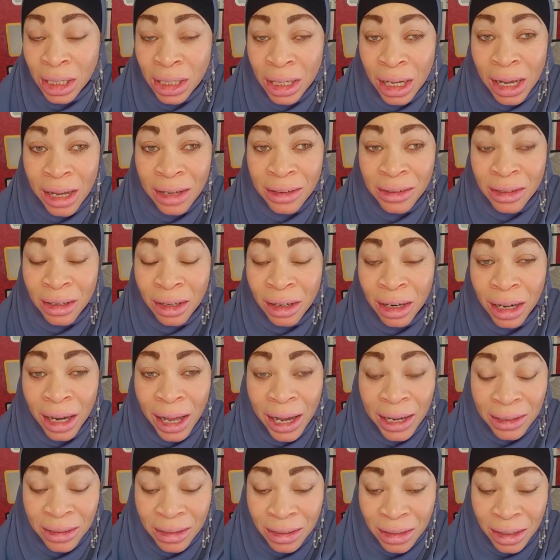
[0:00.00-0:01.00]
It has the
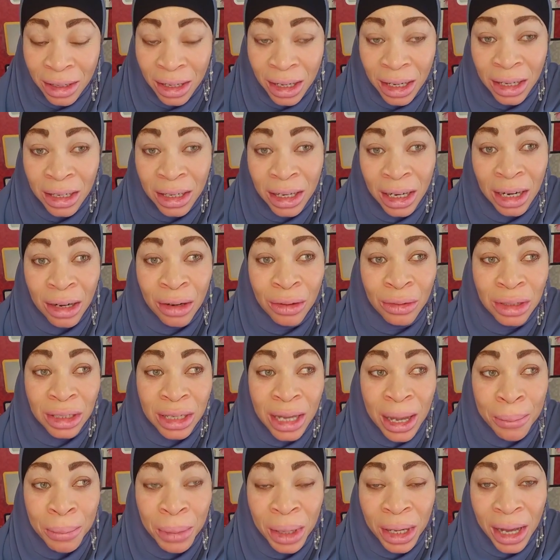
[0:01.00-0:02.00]
glycine, the
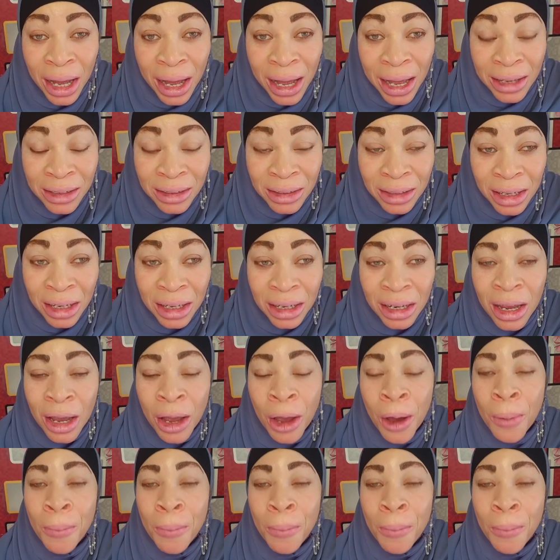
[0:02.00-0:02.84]
glutamic acid,